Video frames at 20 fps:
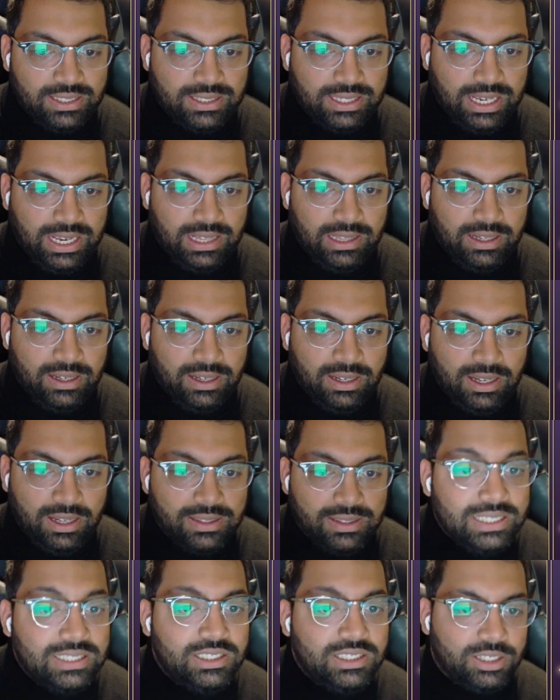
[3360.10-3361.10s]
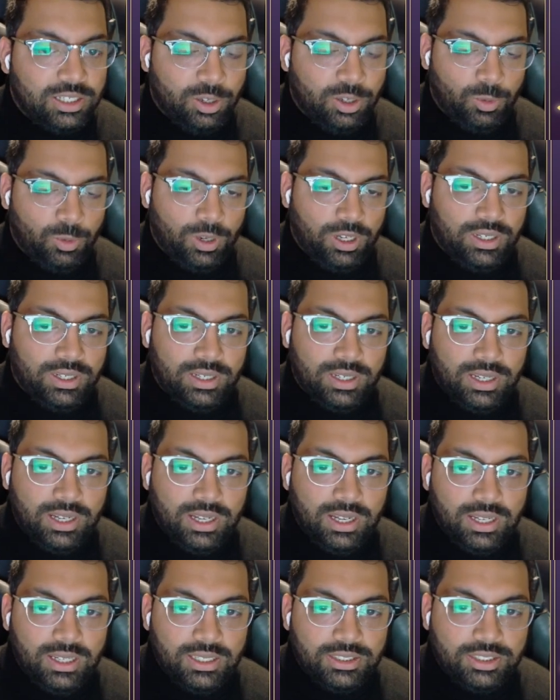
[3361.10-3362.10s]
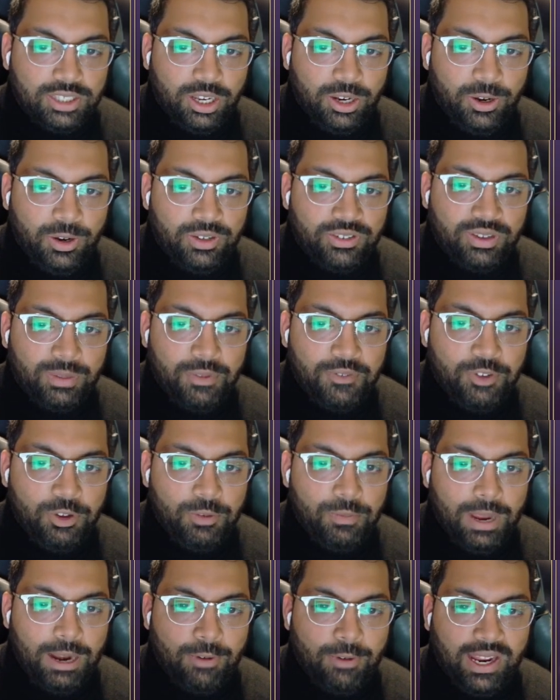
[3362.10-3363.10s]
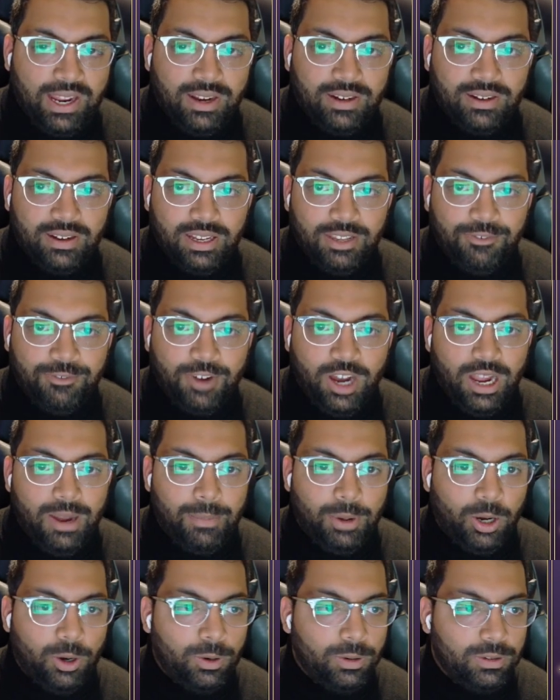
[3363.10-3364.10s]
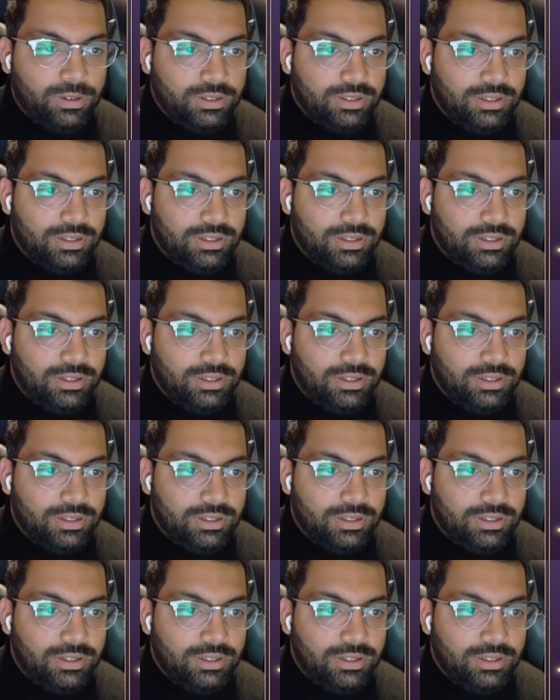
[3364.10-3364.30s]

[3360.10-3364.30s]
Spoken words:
this together. This is a good one. So, some of you may recognize Firebolt